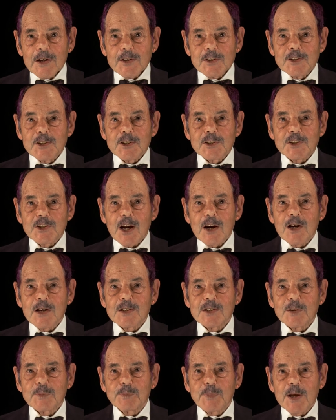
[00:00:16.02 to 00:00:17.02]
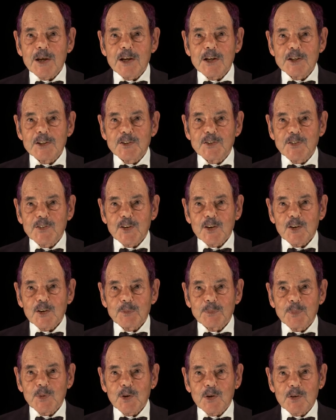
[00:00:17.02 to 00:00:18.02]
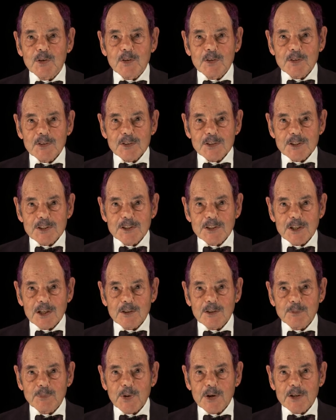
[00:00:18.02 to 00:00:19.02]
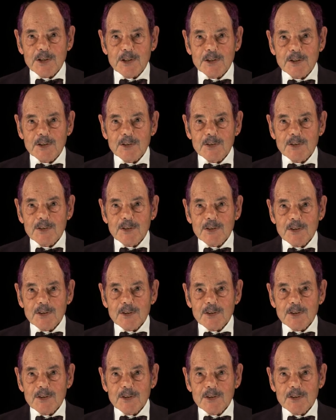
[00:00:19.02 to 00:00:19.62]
designed a page for a book celebrating